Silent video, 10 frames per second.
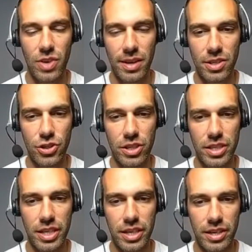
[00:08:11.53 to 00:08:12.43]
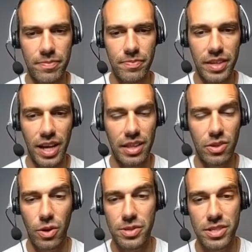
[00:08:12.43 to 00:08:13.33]
So I'm going to shield here.
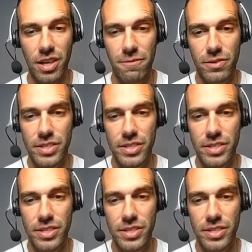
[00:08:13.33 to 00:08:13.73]
I throw a